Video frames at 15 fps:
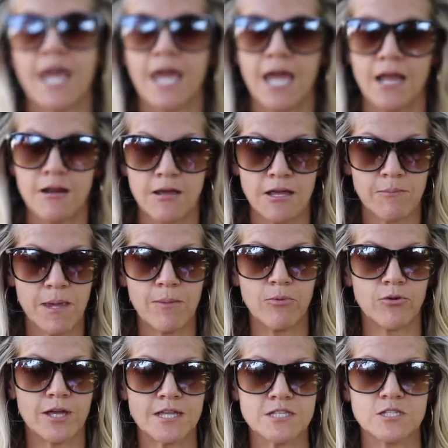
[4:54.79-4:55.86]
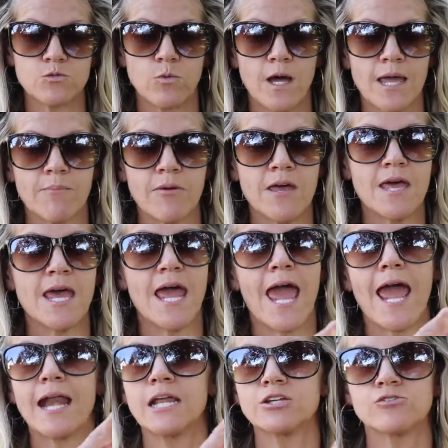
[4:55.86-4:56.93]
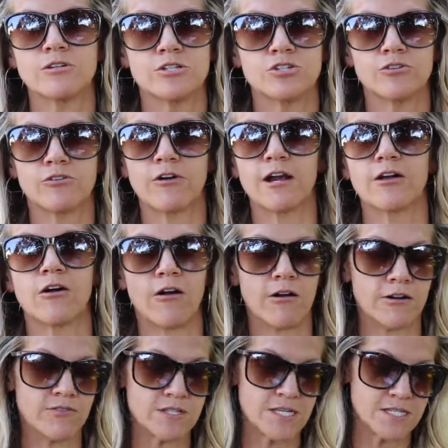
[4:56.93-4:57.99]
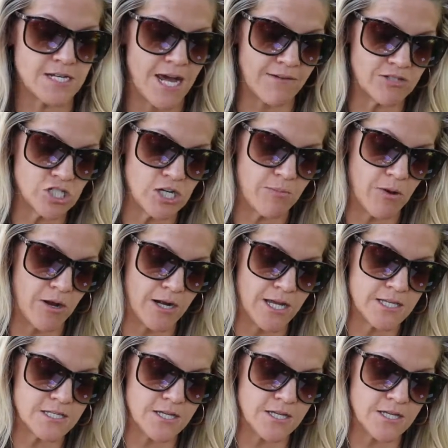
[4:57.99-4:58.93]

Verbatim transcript: and people can swipe any traditional credit card if it doesn't have a chip on it.